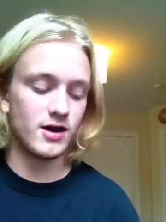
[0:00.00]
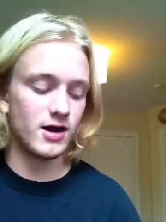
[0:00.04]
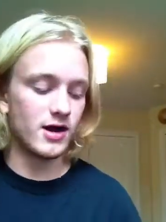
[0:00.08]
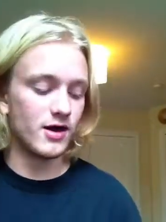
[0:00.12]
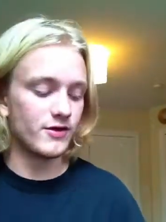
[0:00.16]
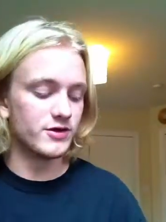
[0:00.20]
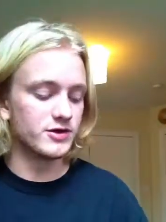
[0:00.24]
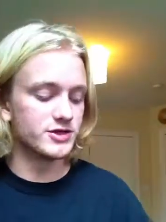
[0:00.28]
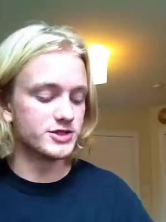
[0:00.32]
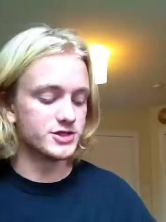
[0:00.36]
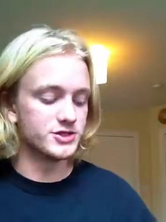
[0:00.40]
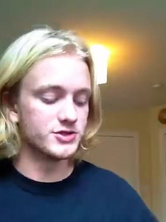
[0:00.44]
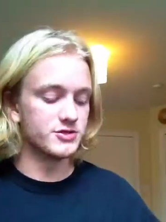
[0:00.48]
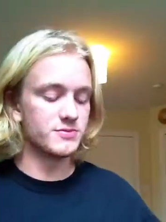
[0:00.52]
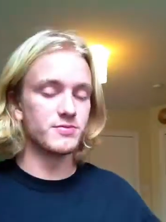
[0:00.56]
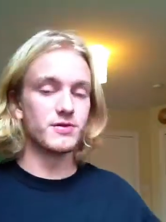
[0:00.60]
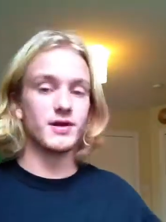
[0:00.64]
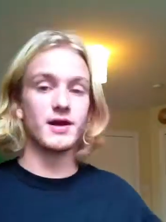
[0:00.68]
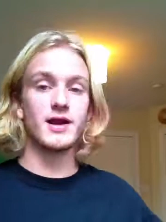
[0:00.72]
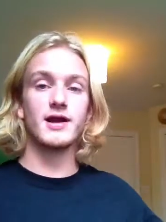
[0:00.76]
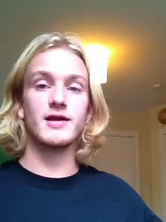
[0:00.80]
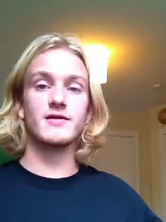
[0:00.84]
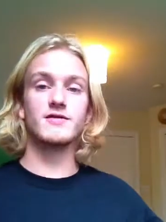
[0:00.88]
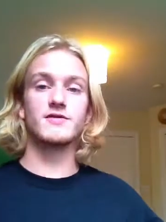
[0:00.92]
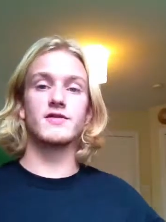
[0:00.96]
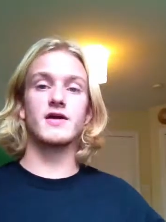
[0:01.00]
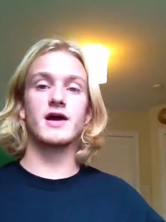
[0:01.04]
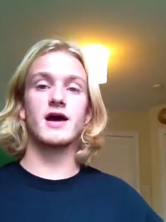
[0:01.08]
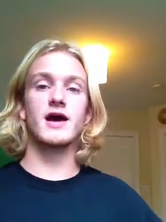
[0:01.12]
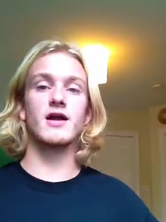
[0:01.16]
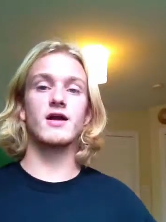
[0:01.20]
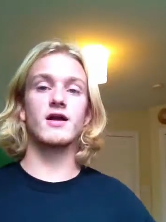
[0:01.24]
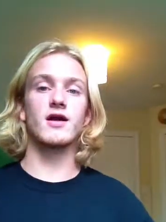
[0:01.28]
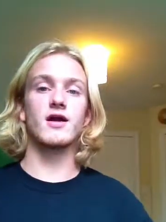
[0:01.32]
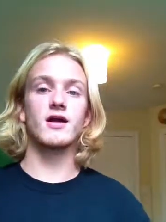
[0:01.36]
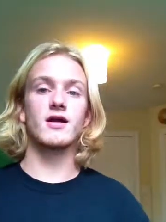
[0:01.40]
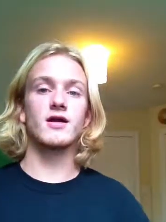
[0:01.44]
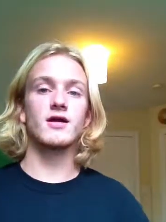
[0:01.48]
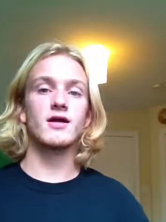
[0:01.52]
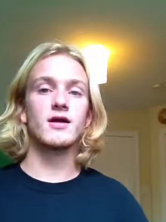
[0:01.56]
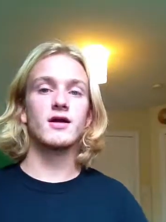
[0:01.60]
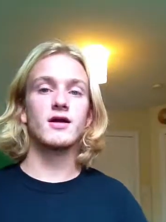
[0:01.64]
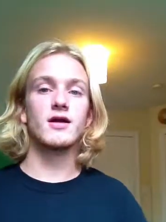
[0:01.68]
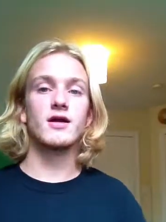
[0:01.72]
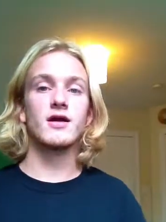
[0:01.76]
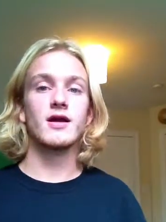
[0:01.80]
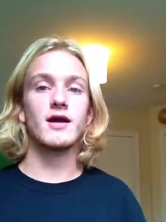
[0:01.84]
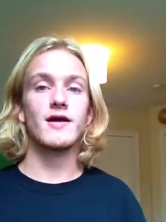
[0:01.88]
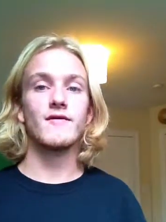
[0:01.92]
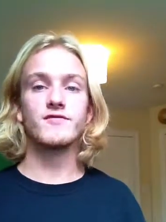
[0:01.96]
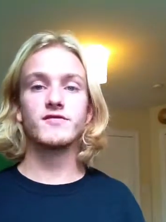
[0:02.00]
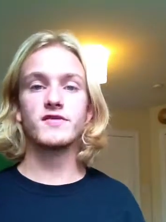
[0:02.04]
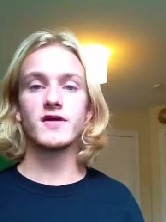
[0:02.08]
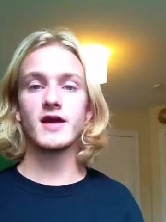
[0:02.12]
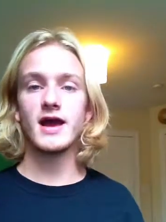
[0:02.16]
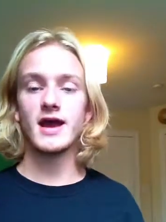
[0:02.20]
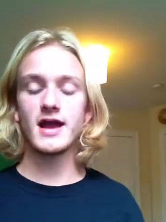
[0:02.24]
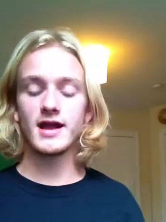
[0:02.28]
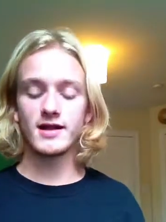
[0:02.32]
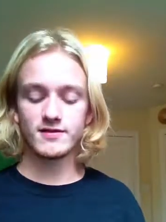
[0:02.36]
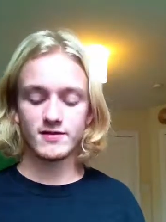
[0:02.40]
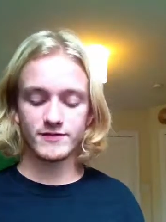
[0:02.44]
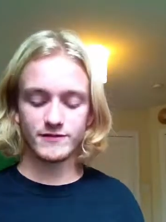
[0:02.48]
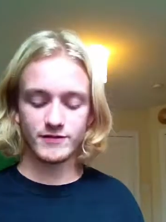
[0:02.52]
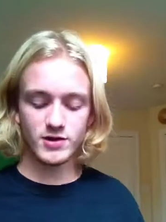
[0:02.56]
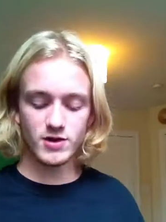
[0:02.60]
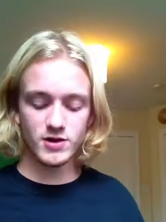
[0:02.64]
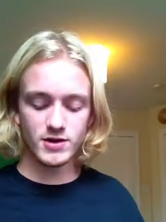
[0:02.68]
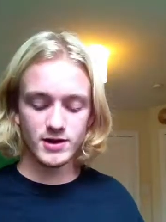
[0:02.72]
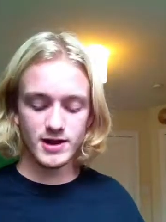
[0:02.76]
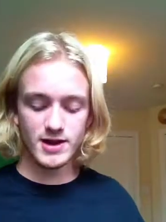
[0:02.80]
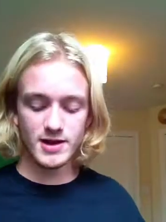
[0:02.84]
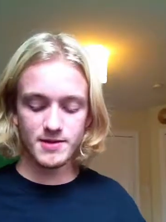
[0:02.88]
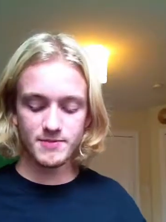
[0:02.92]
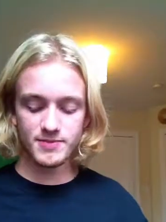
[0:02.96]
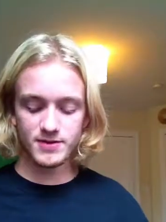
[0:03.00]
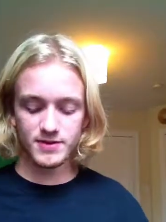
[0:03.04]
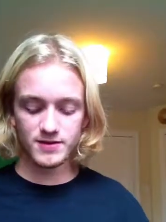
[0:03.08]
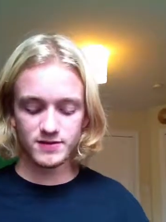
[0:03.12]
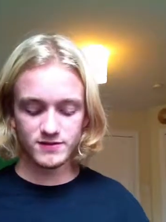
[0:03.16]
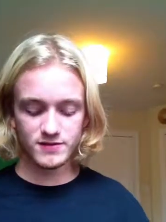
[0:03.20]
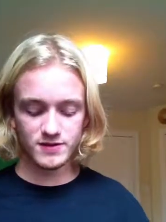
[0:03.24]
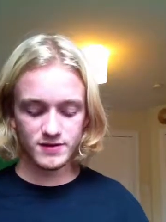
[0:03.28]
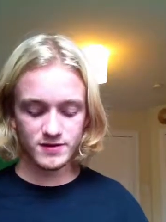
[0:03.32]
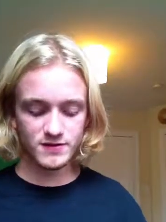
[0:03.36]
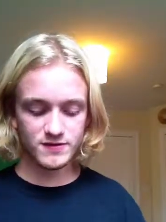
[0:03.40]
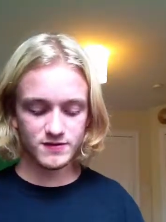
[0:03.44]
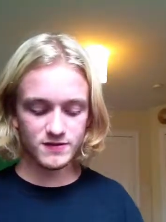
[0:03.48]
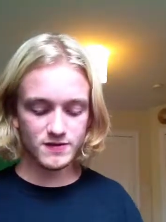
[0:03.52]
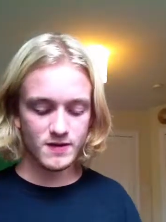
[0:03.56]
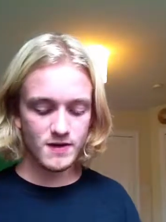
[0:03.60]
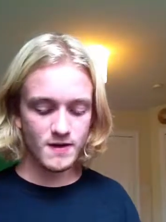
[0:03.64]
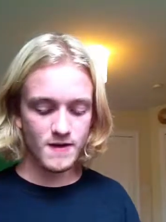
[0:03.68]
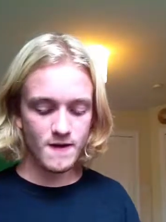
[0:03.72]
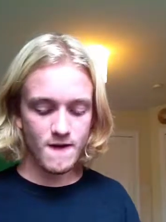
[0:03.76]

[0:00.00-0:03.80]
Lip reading: Other shoe brands that have tanked and gone out of business.